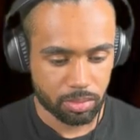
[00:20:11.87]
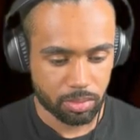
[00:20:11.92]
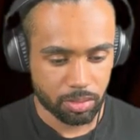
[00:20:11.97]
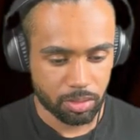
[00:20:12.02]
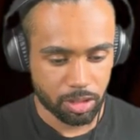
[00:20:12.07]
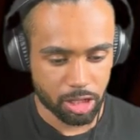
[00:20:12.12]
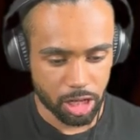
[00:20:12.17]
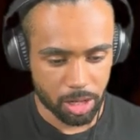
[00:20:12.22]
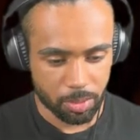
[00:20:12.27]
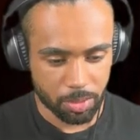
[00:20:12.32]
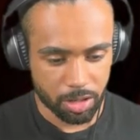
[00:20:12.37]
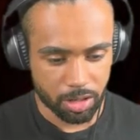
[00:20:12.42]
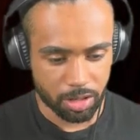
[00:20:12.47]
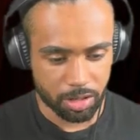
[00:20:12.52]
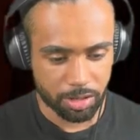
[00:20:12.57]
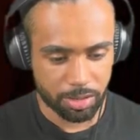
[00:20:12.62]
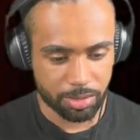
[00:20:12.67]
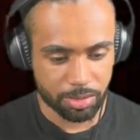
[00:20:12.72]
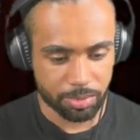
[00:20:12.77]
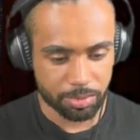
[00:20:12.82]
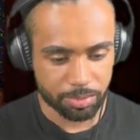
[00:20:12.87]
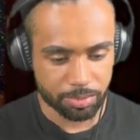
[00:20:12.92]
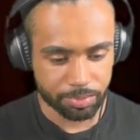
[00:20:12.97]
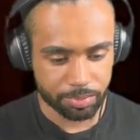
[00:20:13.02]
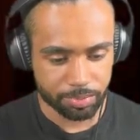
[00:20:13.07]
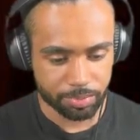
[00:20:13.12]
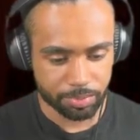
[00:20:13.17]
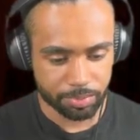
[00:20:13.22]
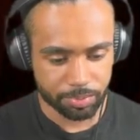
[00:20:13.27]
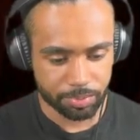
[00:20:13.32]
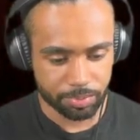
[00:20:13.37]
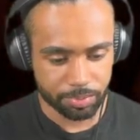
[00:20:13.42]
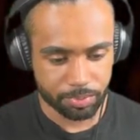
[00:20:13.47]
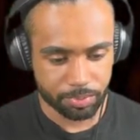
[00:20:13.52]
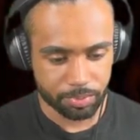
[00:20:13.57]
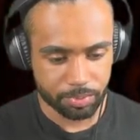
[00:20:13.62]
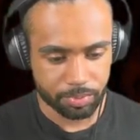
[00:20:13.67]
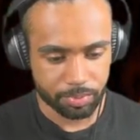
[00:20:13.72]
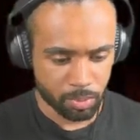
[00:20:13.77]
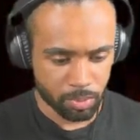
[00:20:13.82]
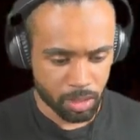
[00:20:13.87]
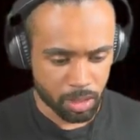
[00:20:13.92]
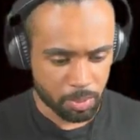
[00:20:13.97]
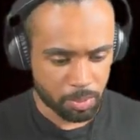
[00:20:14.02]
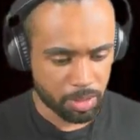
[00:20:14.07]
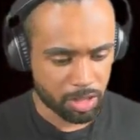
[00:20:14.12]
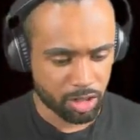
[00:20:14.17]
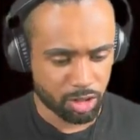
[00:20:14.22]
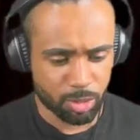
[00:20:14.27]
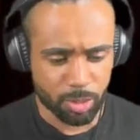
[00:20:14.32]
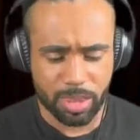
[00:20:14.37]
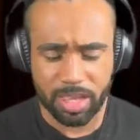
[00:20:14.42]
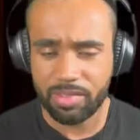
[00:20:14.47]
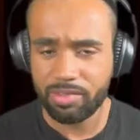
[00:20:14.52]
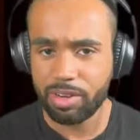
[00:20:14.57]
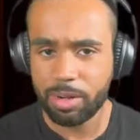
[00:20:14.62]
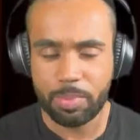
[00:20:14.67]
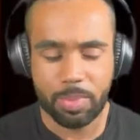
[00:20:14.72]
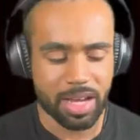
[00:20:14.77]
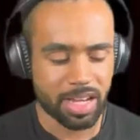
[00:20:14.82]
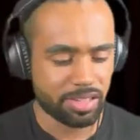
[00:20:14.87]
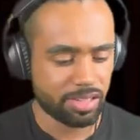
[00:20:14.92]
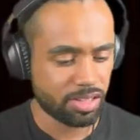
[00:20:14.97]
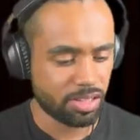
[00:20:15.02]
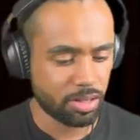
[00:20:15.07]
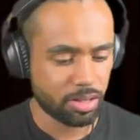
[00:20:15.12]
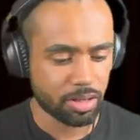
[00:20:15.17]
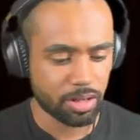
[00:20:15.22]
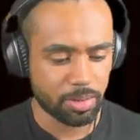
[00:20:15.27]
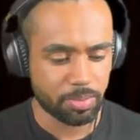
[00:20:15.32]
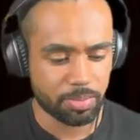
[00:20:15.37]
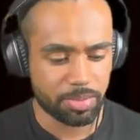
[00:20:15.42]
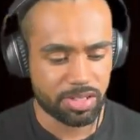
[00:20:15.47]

Come on. Because with every passing um,